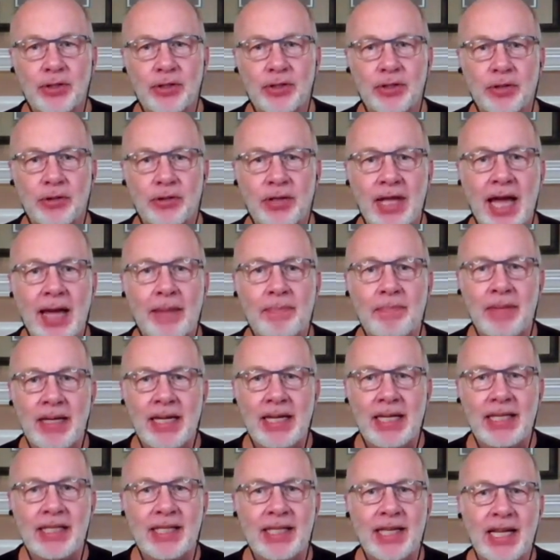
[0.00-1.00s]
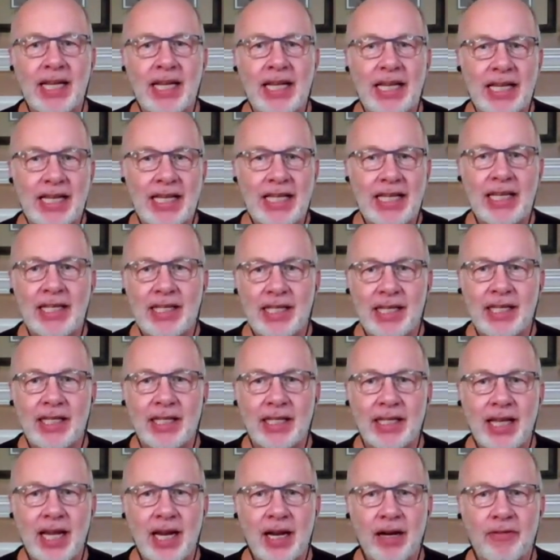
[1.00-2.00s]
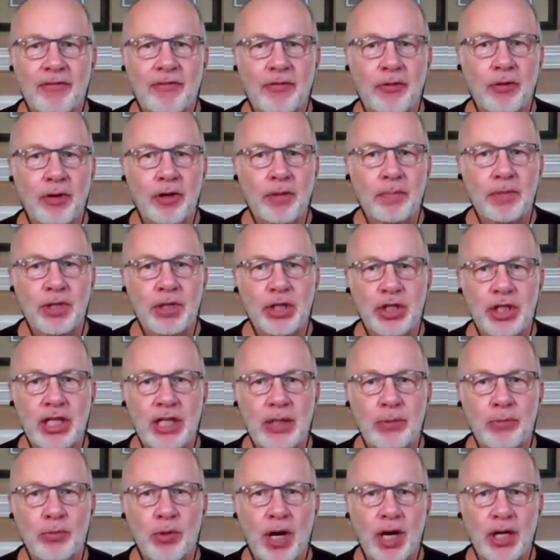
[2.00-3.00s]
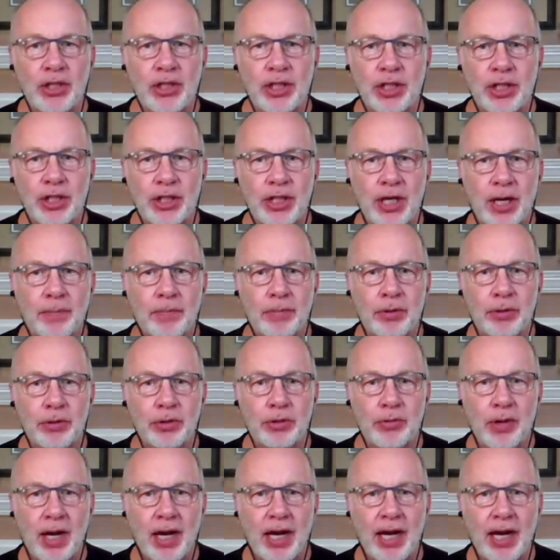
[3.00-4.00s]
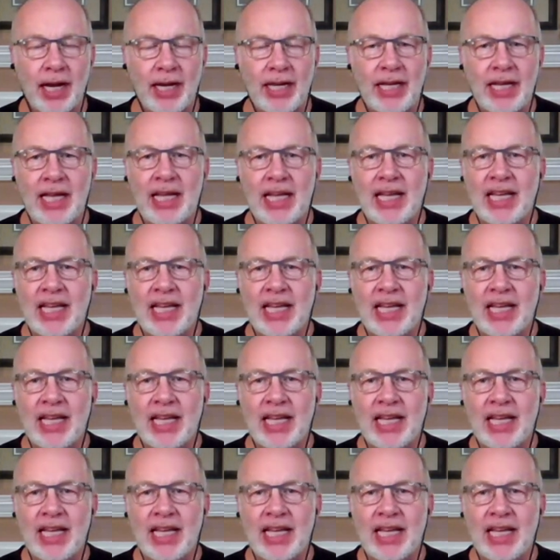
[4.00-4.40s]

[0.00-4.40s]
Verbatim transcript: So that means easy to care for, machine wash and tumble dry,